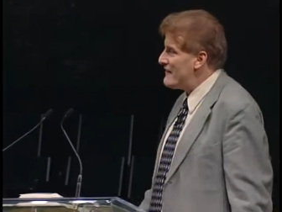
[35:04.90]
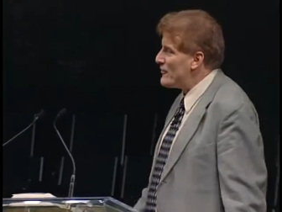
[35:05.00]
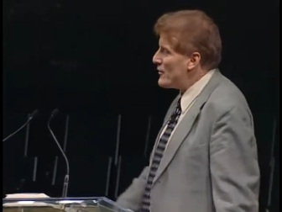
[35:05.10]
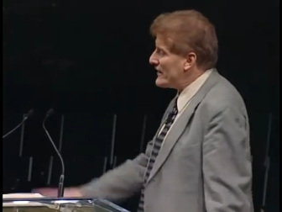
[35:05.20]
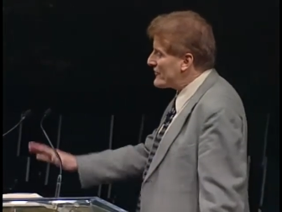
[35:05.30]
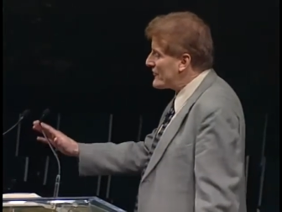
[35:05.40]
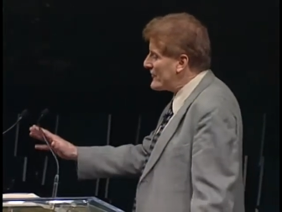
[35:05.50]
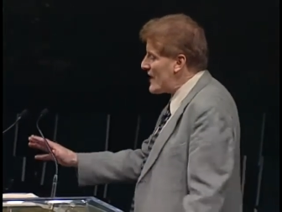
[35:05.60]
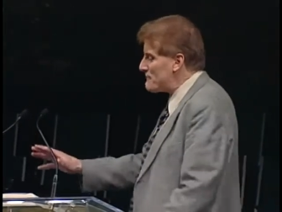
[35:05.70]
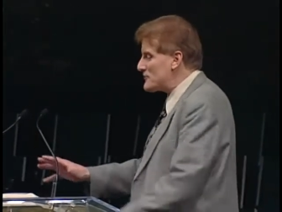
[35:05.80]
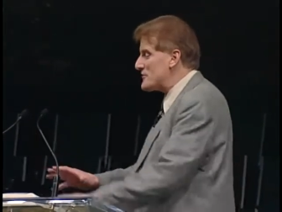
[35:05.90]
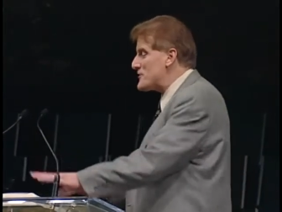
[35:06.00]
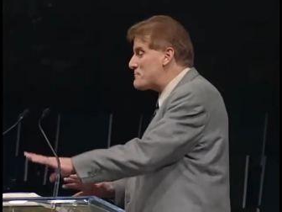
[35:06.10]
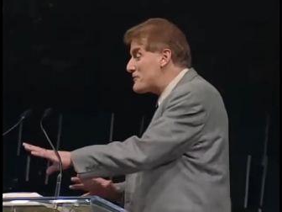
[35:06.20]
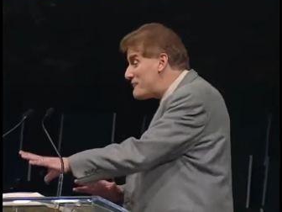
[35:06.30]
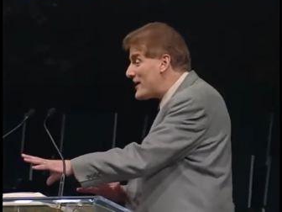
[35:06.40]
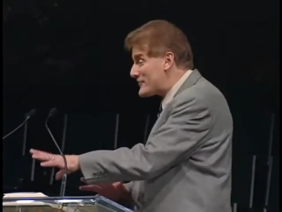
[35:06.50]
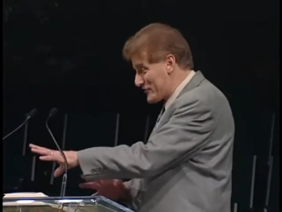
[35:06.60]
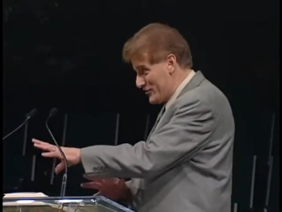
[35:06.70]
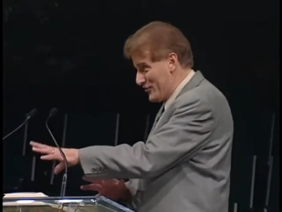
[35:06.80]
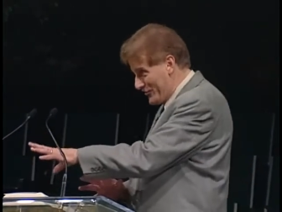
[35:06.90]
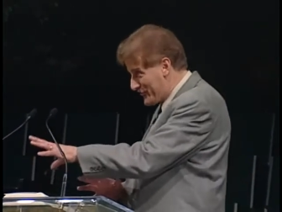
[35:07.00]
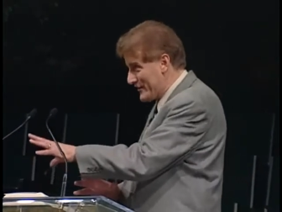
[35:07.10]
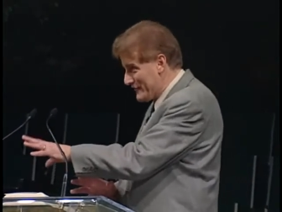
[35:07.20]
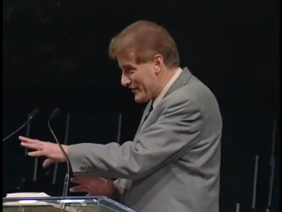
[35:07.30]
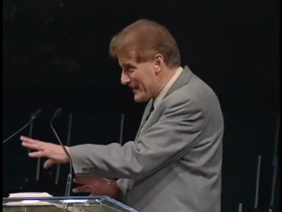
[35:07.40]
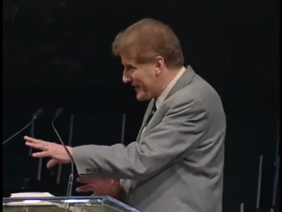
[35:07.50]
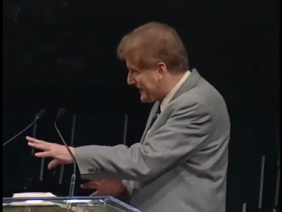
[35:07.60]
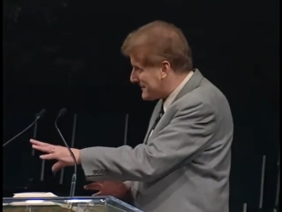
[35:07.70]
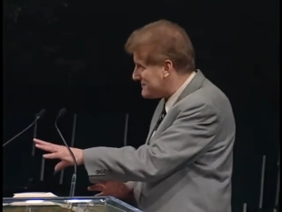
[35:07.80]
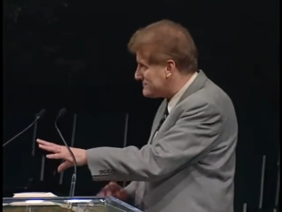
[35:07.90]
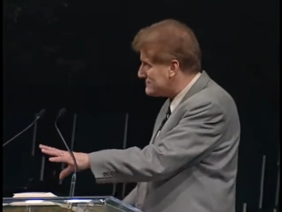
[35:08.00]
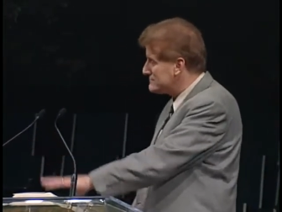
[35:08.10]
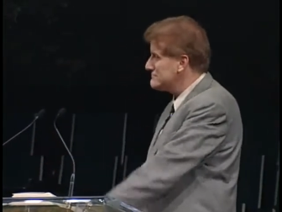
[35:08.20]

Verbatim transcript: Everyone except the professionals, if you like.